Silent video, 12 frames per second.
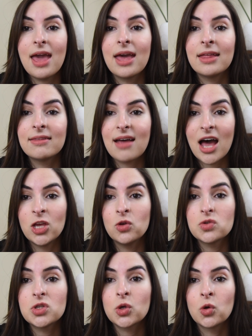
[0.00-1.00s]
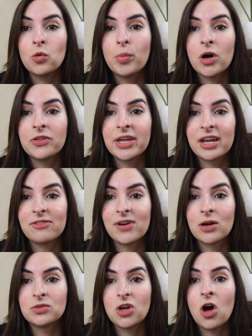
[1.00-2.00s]
and I used a coupon that I
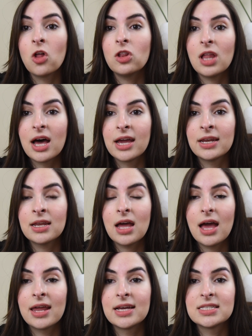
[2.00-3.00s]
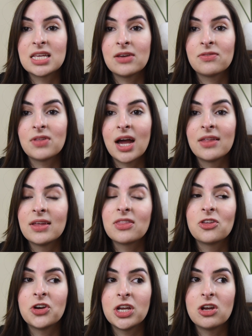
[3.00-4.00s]
found online and I saved, I think,
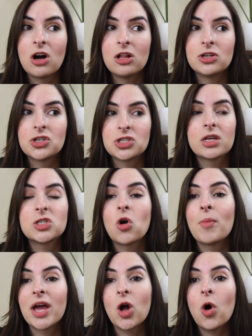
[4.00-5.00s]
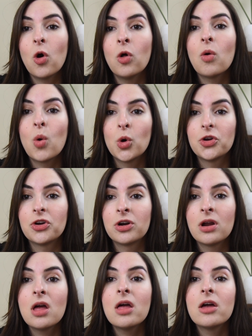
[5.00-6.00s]
$30. So my whole
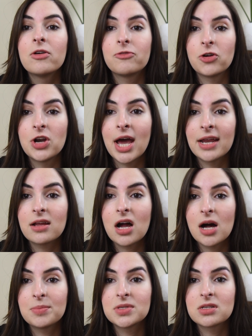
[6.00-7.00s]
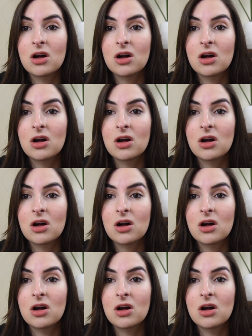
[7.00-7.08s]
order for 9 cups